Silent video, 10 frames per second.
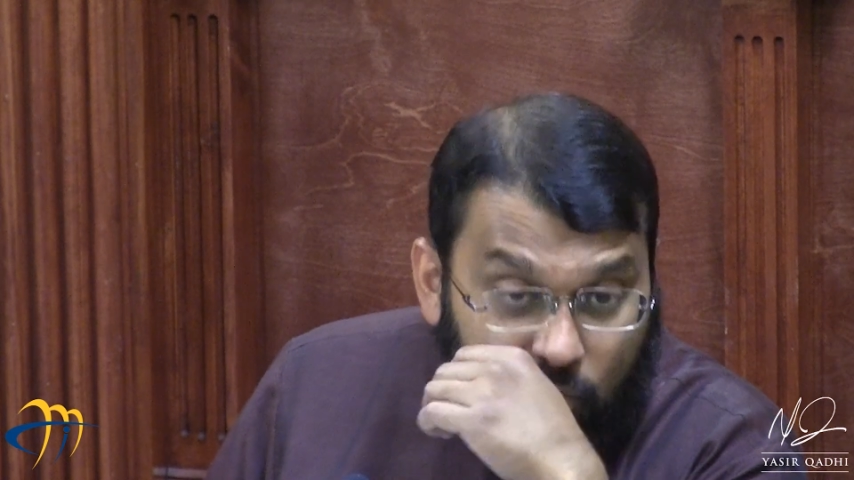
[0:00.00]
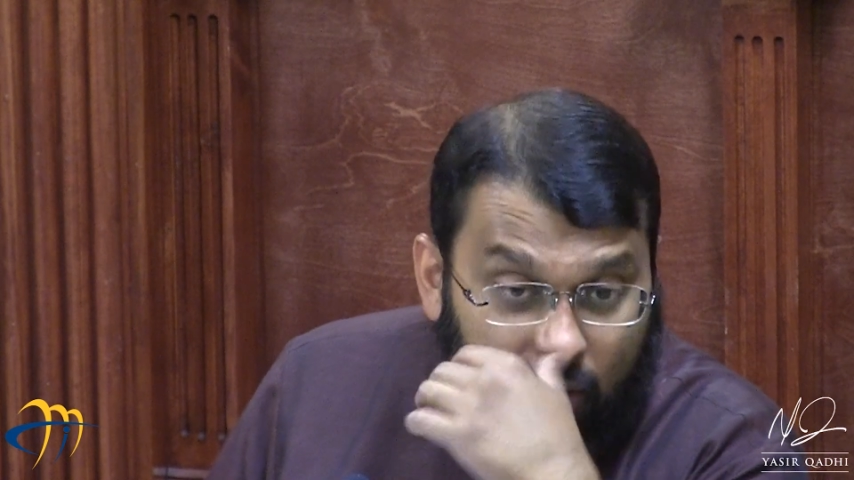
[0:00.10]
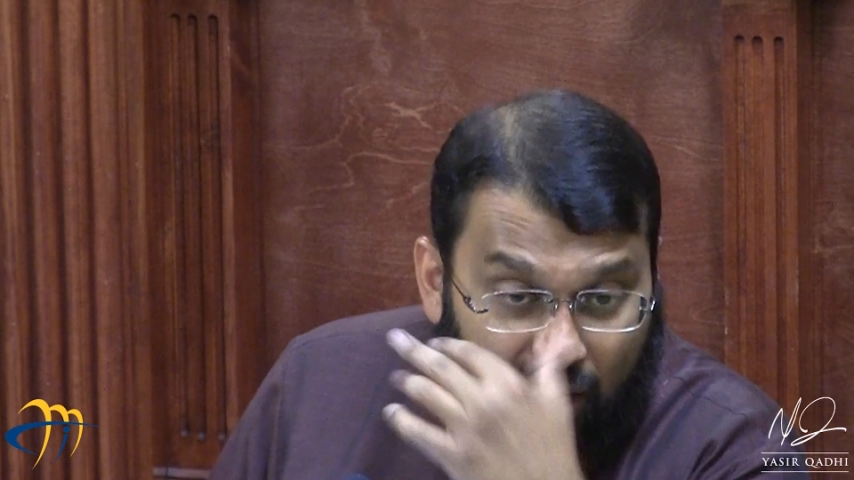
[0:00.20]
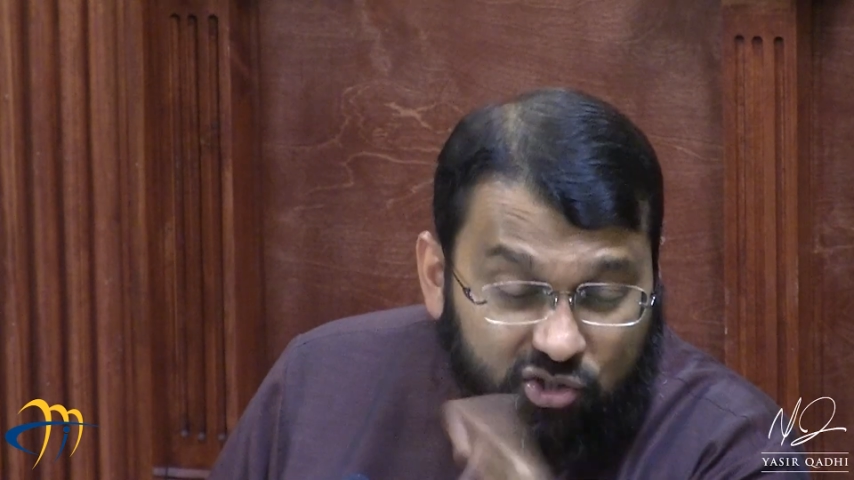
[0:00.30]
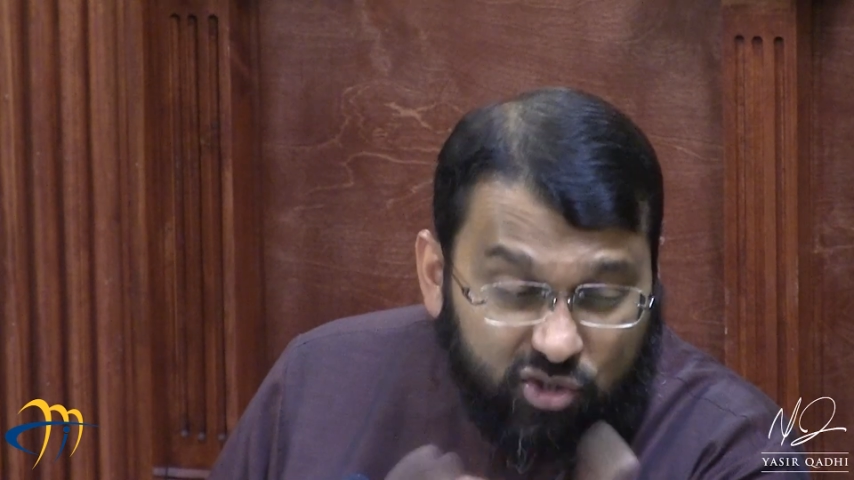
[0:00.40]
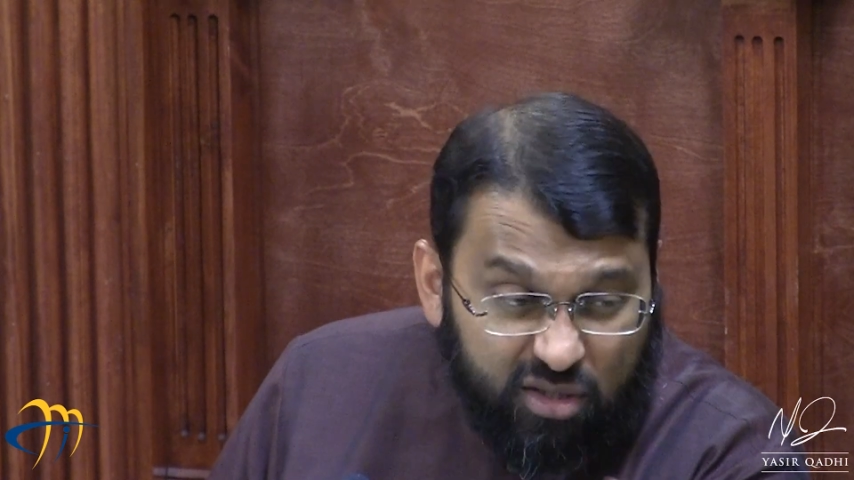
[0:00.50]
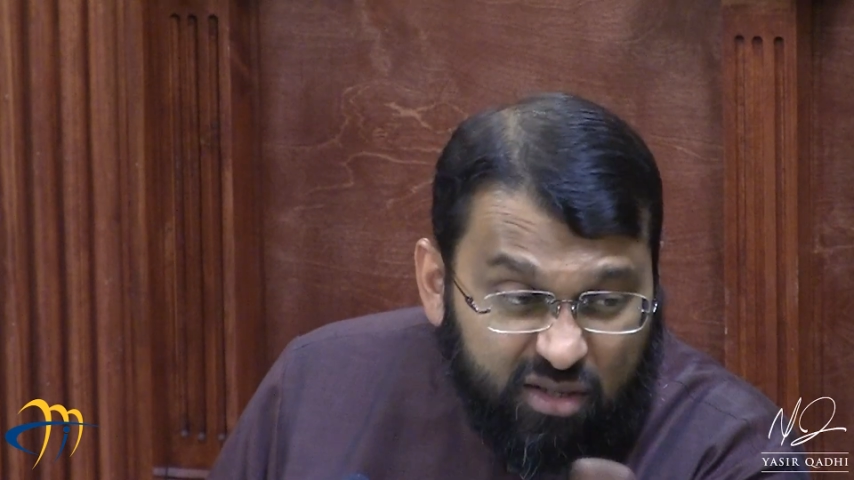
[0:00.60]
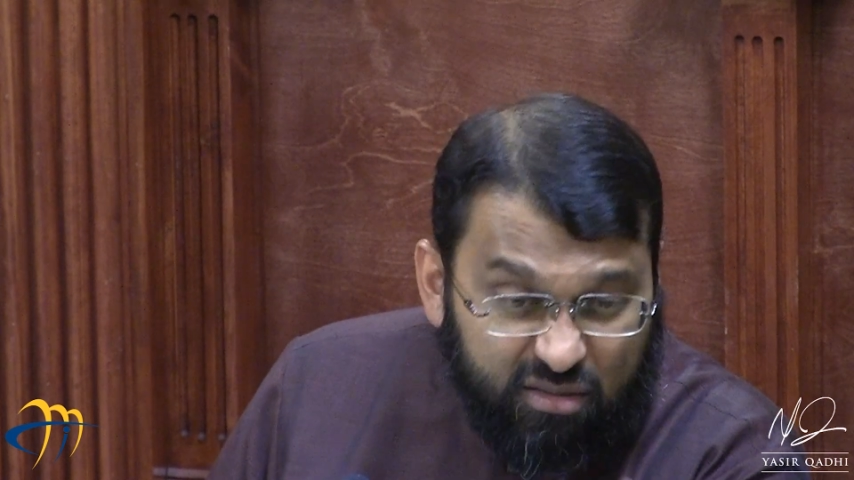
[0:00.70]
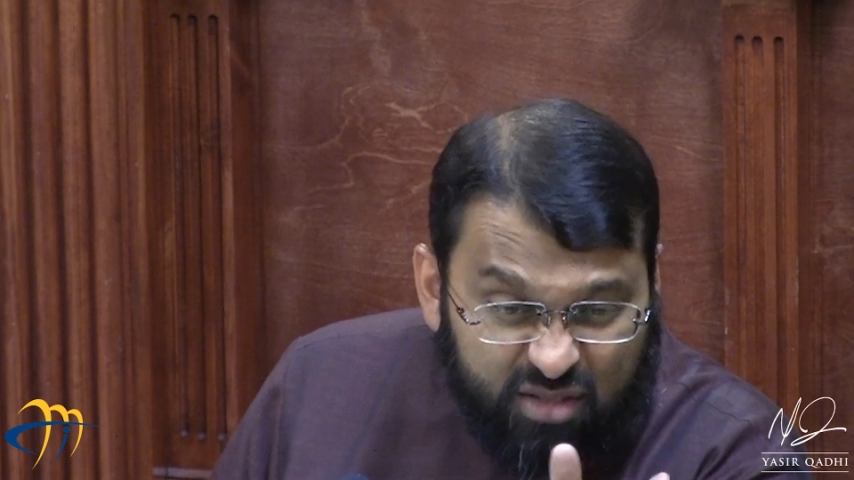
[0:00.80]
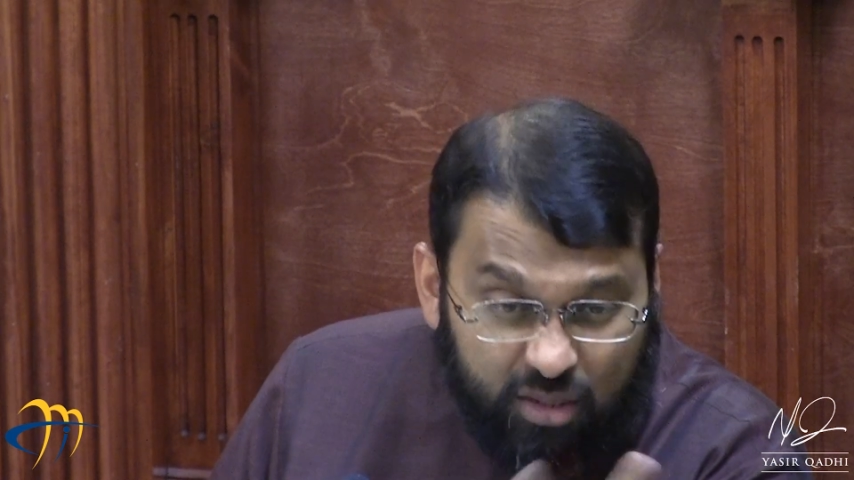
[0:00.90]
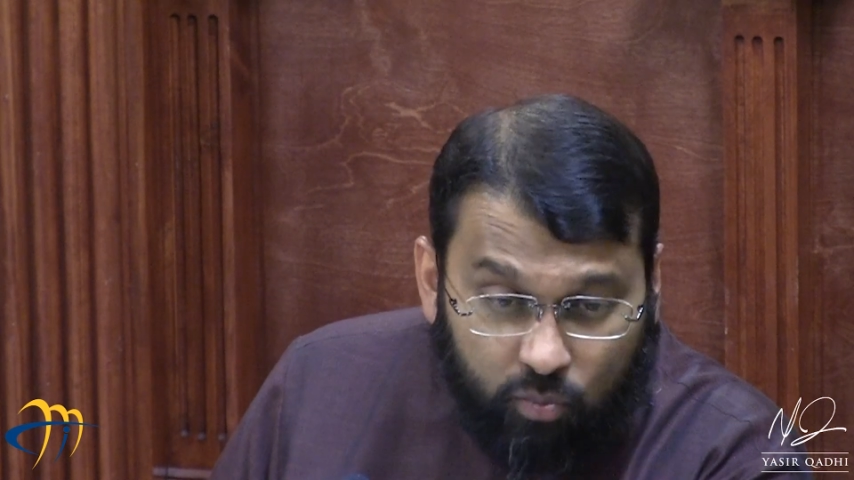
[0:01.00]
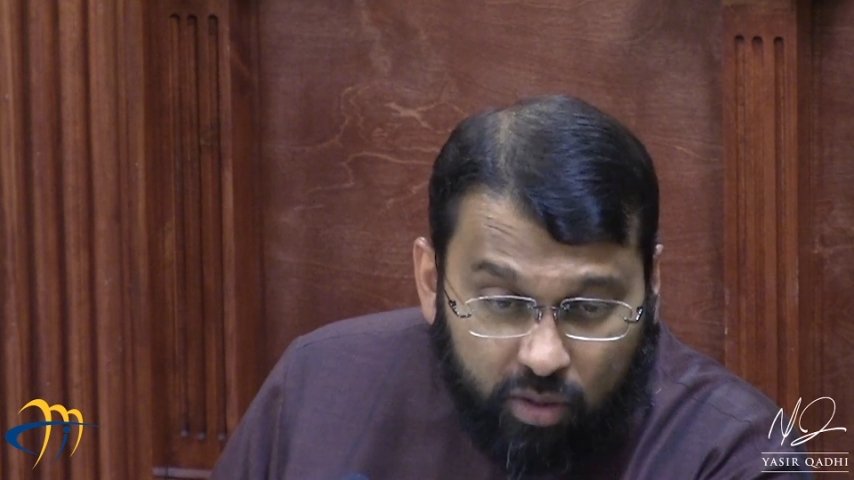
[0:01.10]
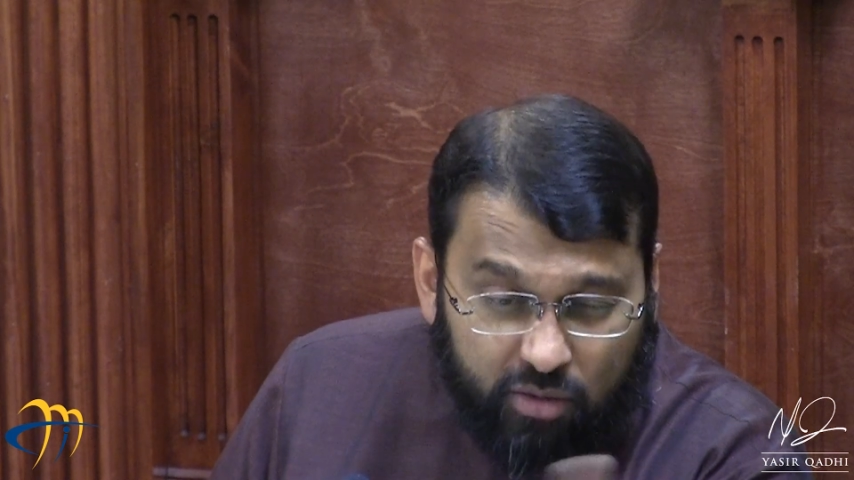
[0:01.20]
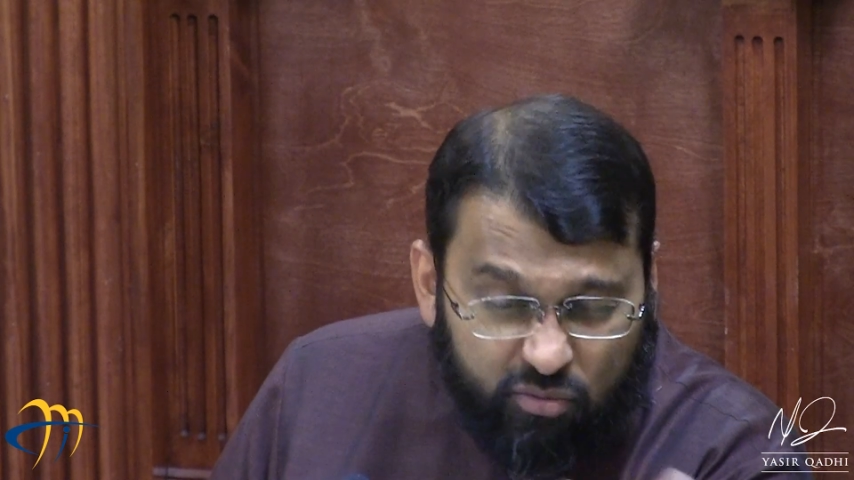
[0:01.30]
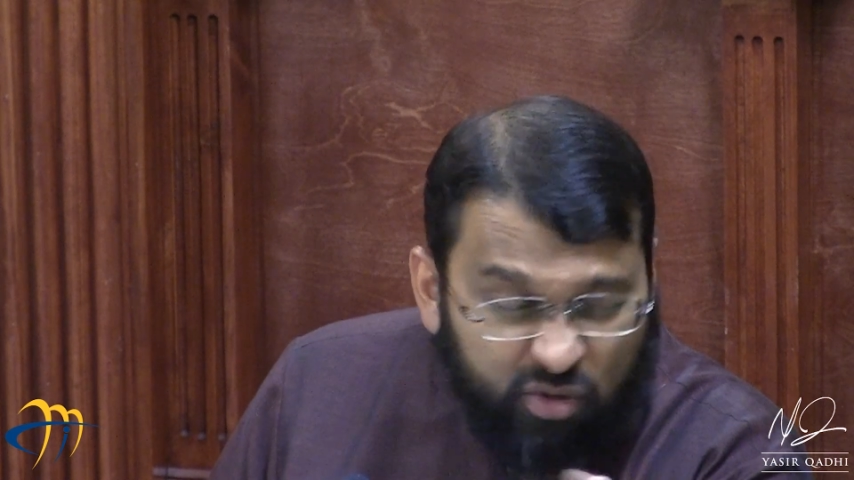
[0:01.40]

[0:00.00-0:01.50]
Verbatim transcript: they were actually somewhat